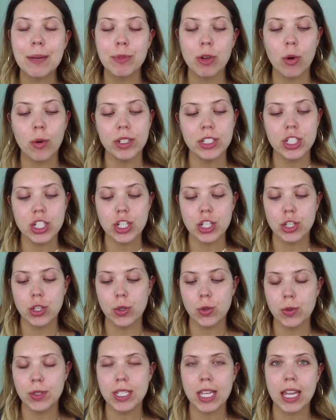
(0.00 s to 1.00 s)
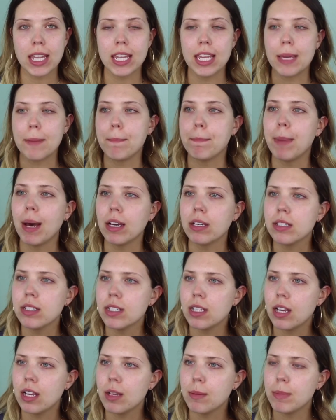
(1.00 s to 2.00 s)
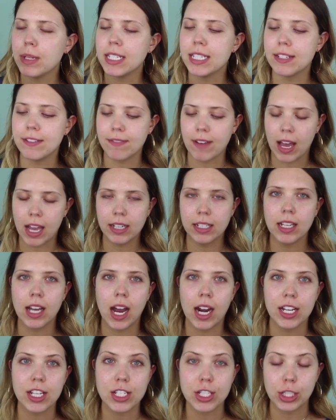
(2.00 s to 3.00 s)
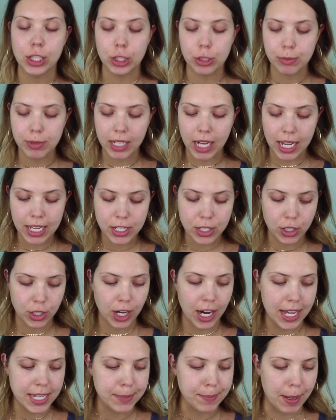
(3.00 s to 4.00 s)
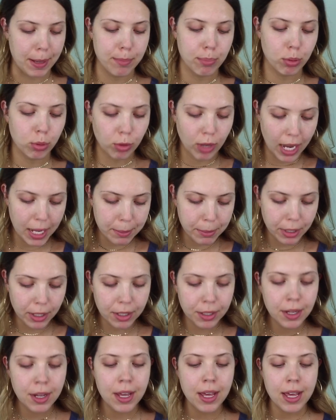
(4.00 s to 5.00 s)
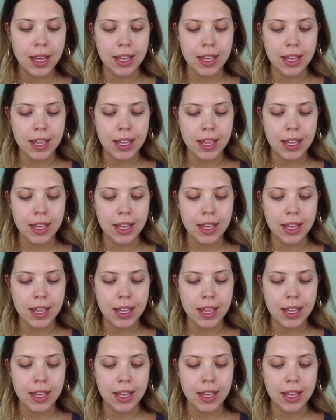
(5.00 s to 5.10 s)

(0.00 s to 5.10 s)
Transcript: I'm going to use the Buxom Divine Goddess Luminizer as my primer.